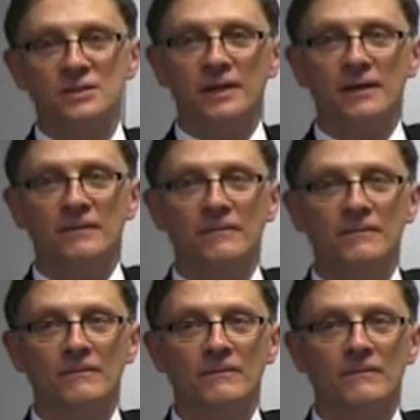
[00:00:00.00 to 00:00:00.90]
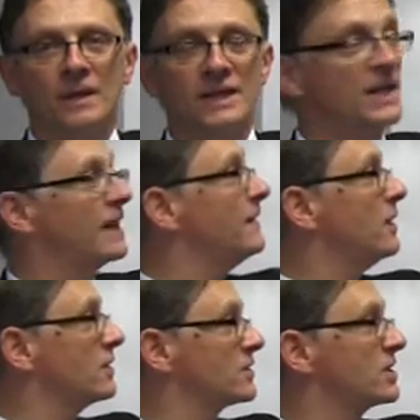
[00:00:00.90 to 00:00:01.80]
doing? It's getting the
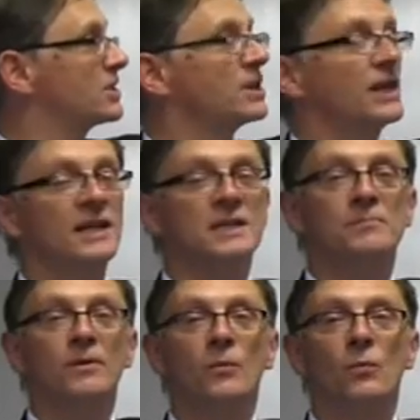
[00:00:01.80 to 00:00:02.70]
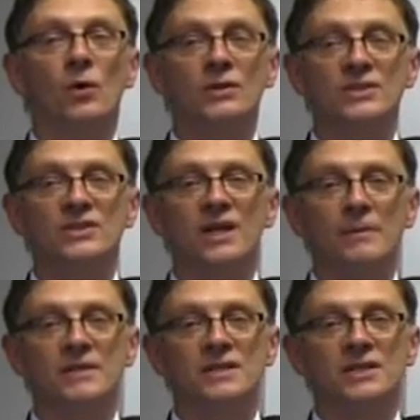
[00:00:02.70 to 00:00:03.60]
answer 6, but what
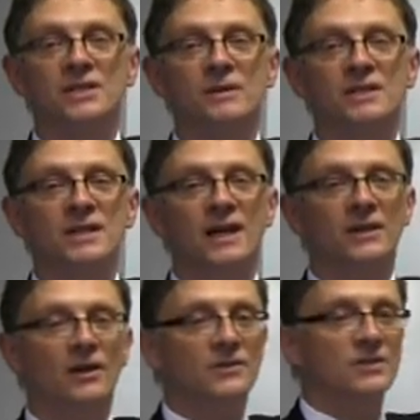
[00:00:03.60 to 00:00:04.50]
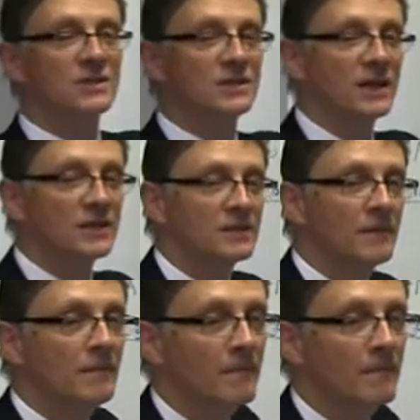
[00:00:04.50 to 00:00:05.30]
sum is it doing to get the answer 6?